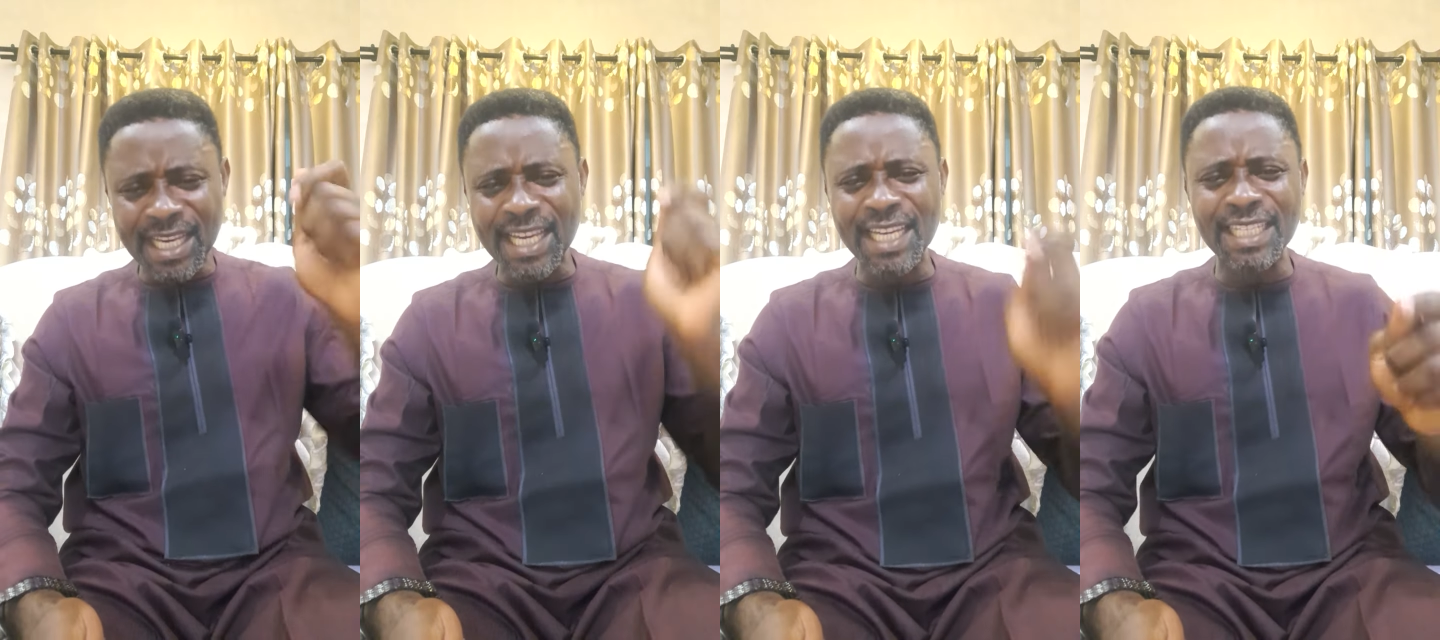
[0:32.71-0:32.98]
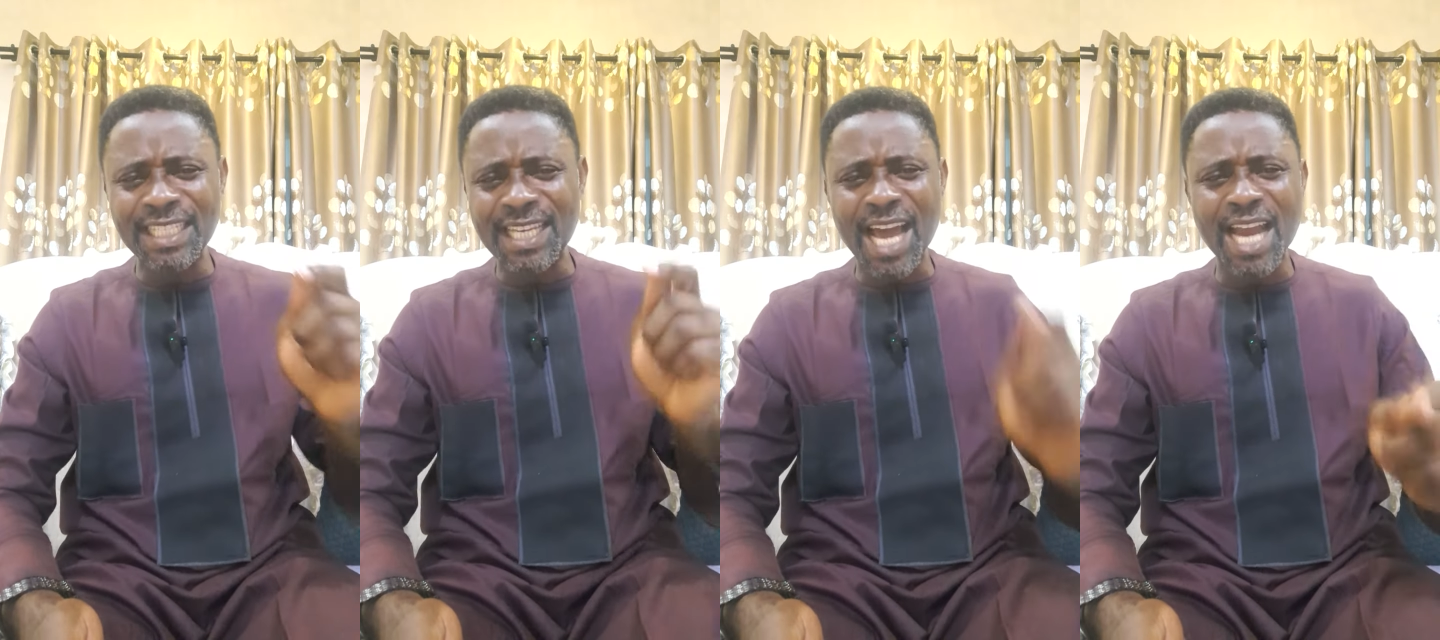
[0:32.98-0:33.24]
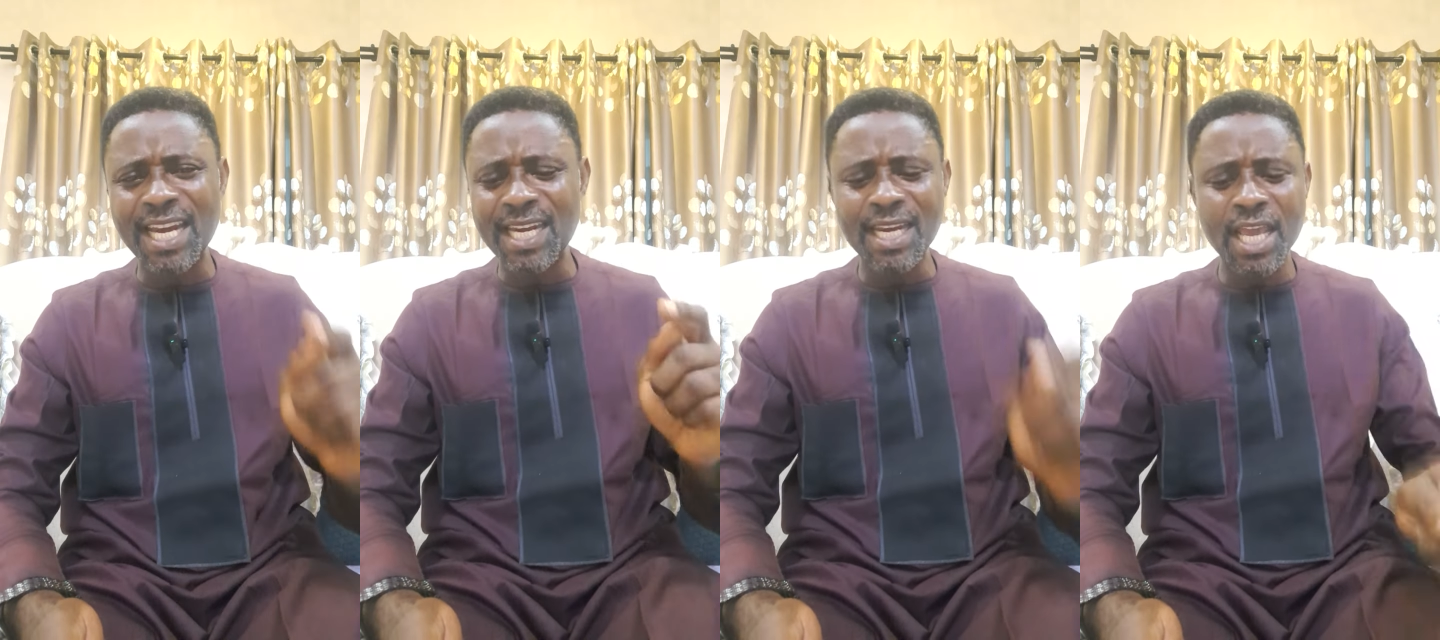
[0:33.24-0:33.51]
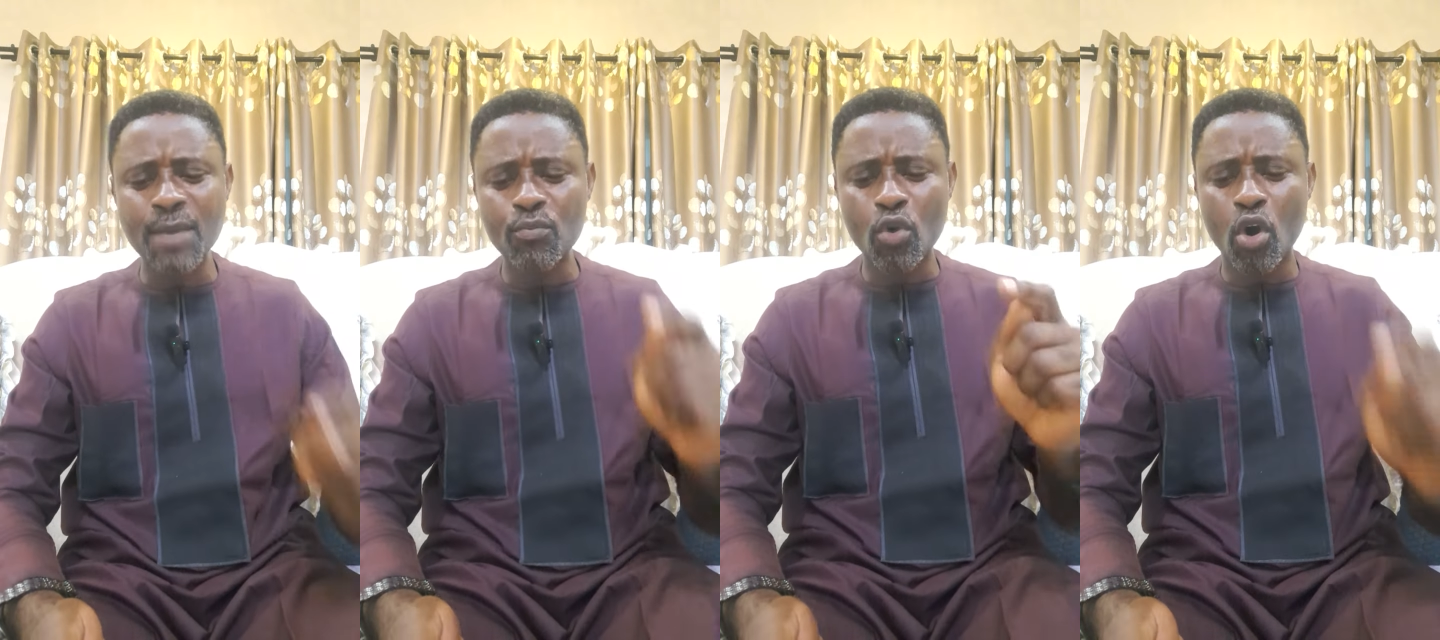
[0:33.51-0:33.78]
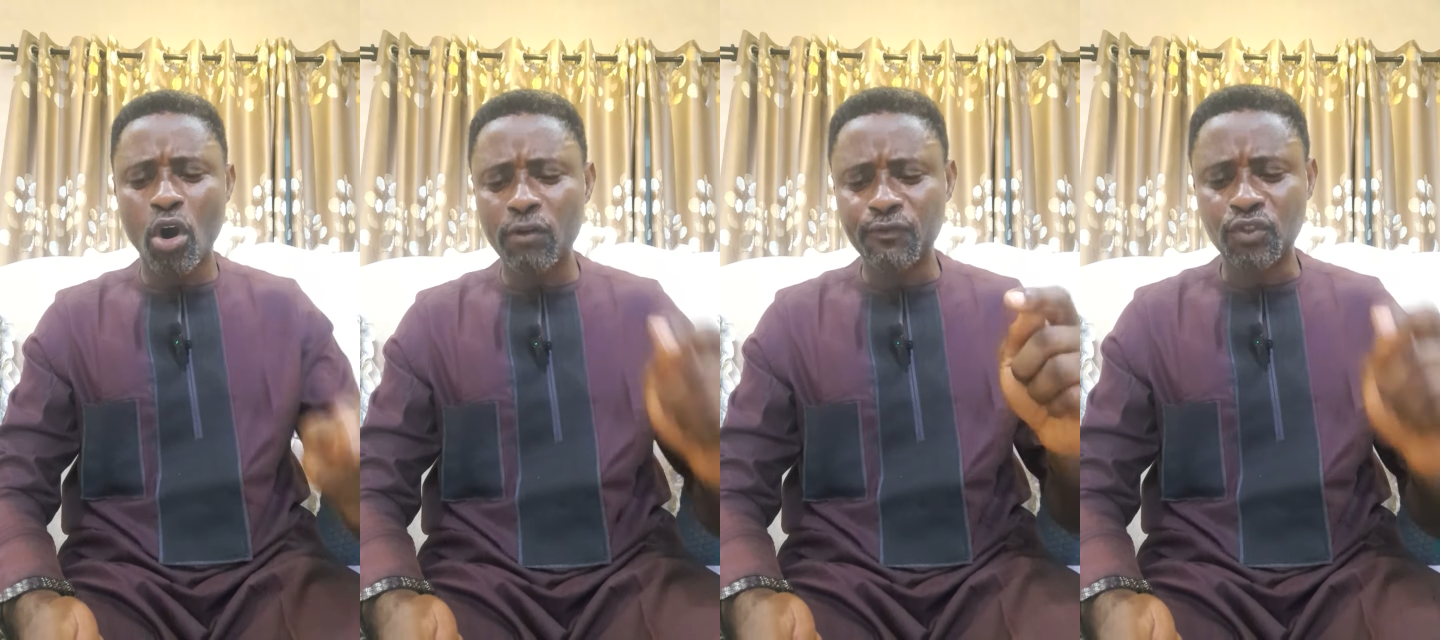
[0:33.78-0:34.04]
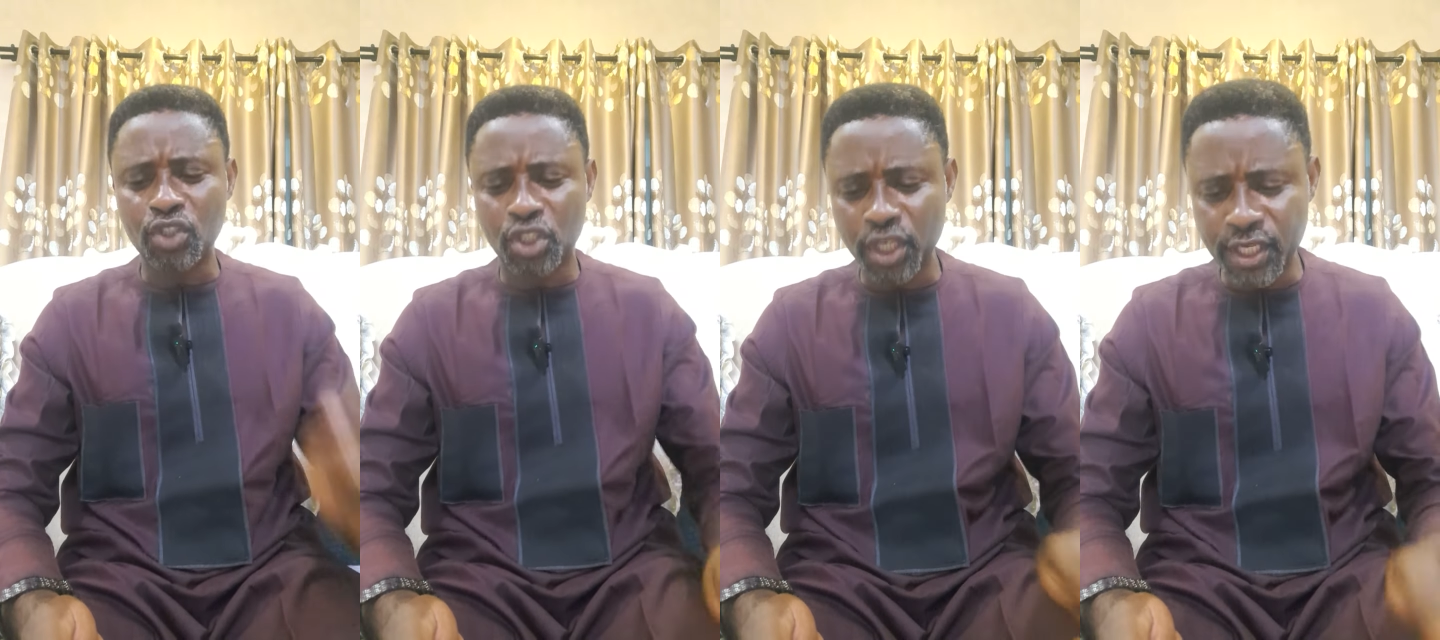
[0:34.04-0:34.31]
in the name of
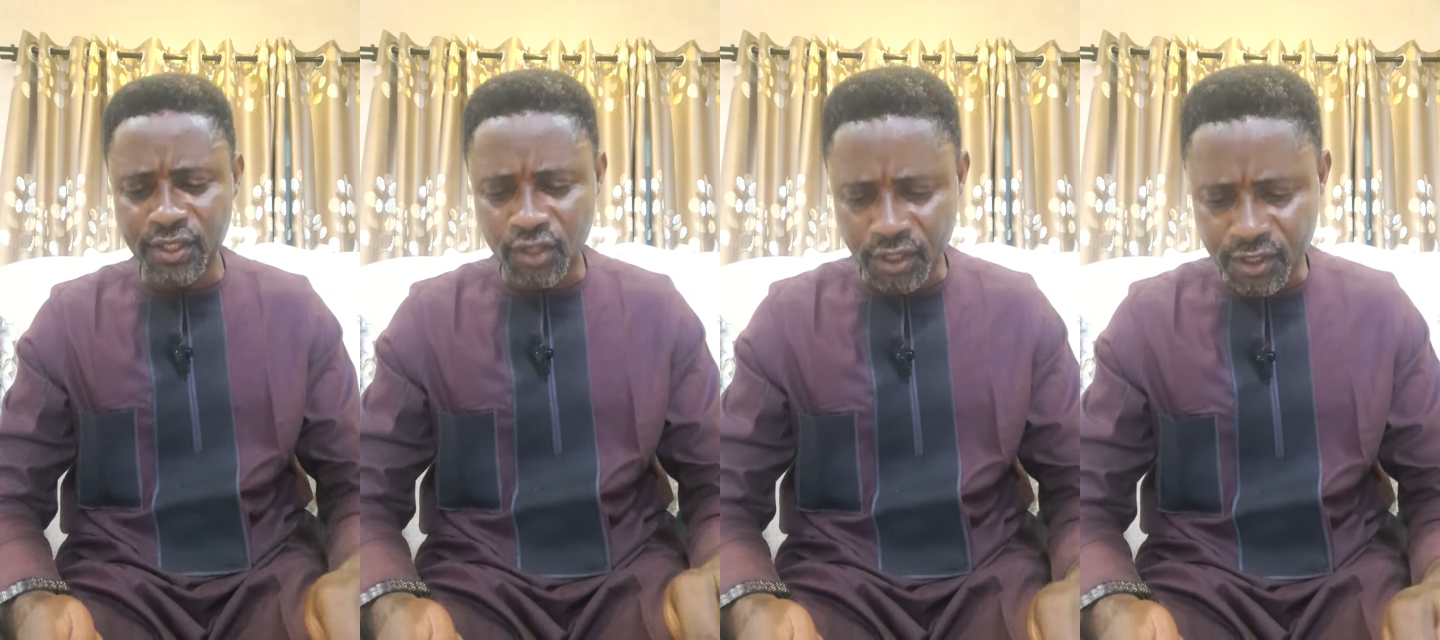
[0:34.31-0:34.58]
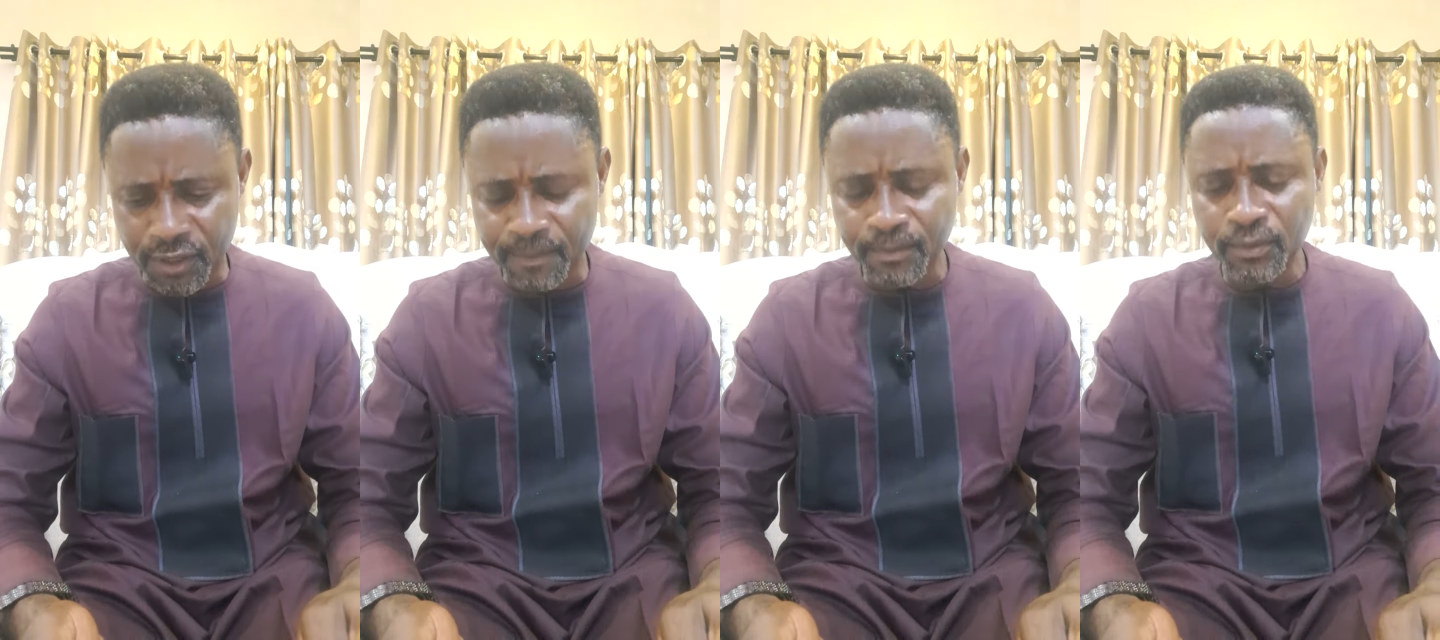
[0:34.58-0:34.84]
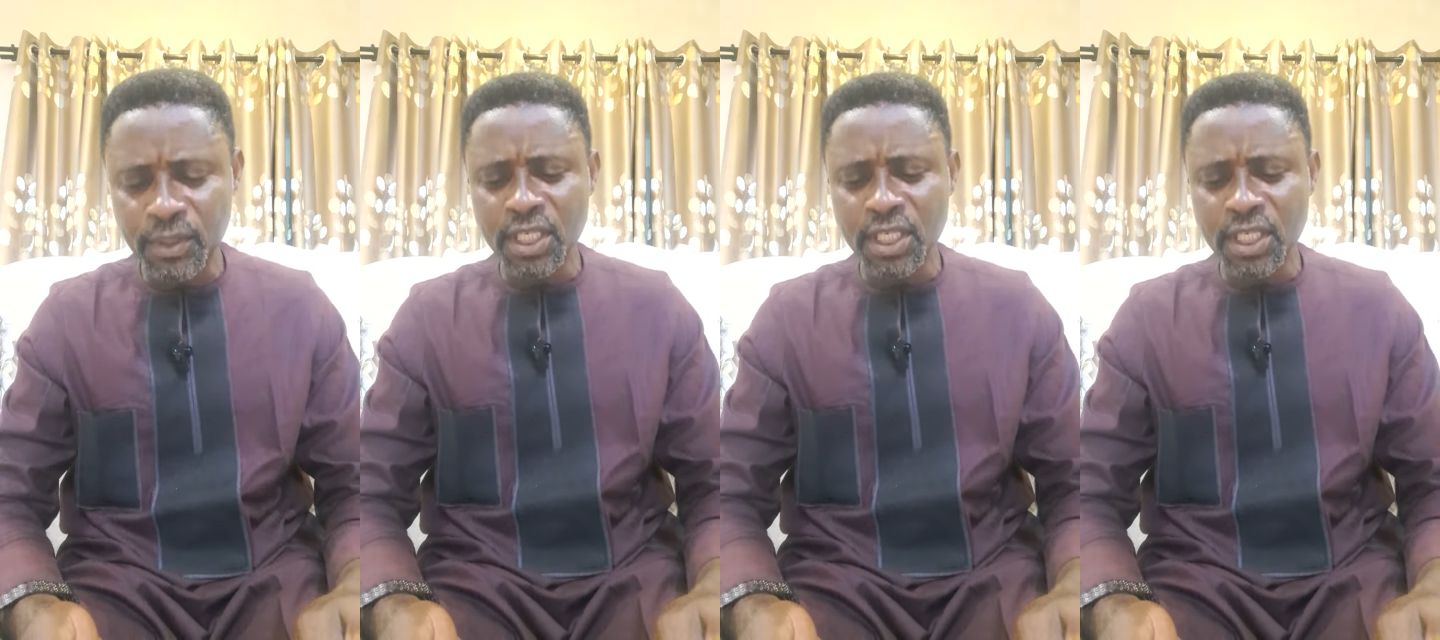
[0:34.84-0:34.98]
Jesus.